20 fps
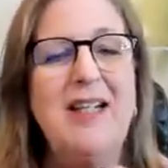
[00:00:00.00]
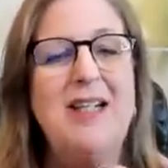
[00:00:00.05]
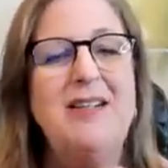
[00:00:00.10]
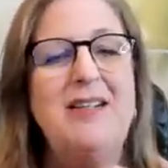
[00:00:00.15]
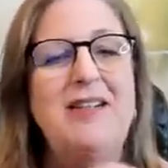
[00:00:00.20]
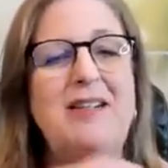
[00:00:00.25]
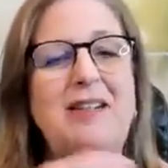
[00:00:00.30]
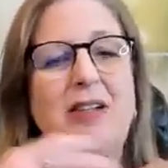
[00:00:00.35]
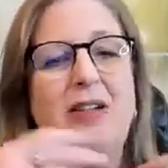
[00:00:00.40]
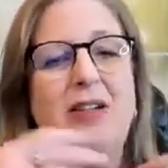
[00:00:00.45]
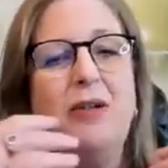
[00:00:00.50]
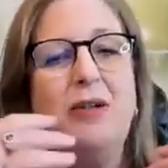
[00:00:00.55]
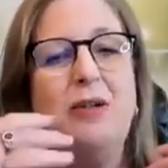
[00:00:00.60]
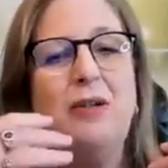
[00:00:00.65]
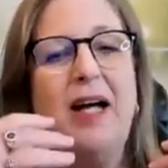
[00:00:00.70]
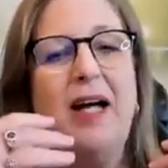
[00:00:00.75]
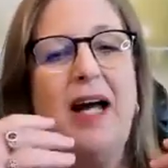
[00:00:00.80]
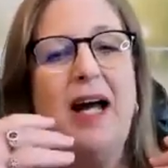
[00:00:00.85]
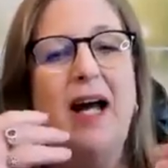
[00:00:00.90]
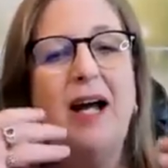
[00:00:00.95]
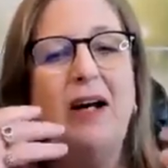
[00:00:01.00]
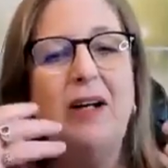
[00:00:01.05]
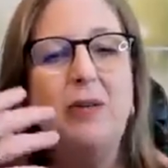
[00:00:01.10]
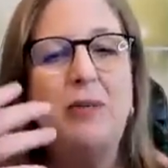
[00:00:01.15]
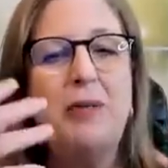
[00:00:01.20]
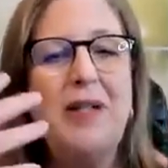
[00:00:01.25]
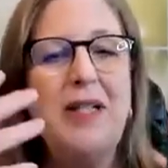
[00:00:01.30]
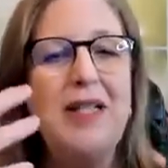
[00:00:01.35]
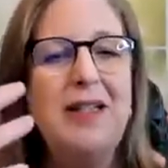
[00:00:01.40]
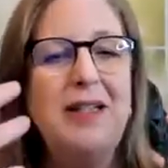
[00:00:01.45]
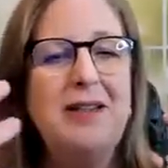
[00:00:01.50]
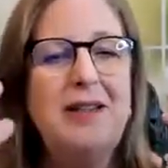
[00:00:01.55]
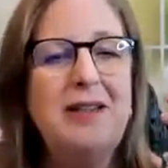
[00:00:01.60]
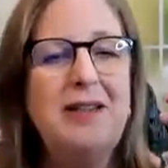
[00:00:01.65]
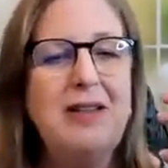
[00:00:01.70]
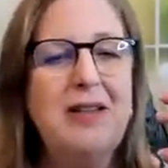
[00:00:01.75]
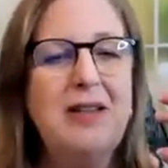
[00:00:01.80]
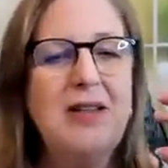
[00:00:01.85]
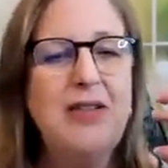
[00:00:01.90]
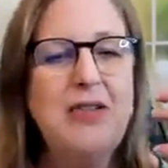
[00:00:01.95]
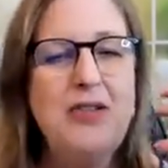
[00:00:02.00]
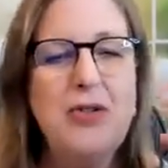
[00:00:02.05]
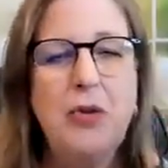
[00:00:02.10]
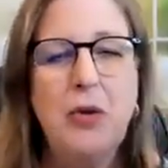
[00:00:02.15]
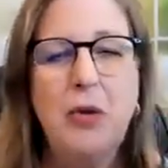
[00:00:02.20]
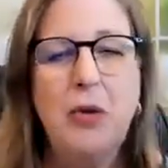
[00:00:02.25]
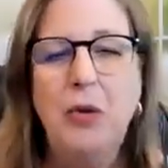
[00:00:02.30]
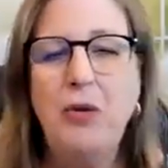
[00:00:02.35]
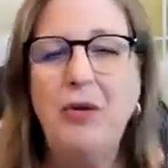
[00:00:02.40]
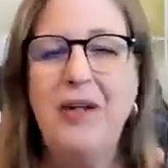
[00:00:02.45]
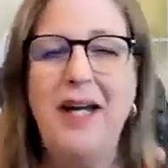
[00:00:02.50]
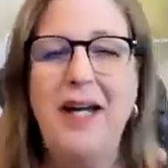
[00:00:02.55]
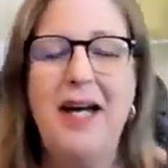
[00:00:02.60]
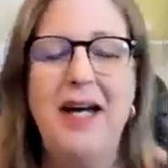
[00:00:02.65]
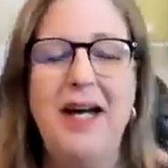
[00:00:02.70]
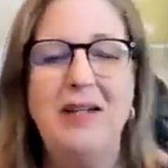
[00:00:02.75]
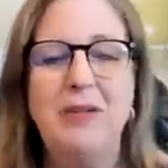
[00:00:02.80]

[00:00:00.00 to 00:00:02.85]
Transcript: So how do we control that?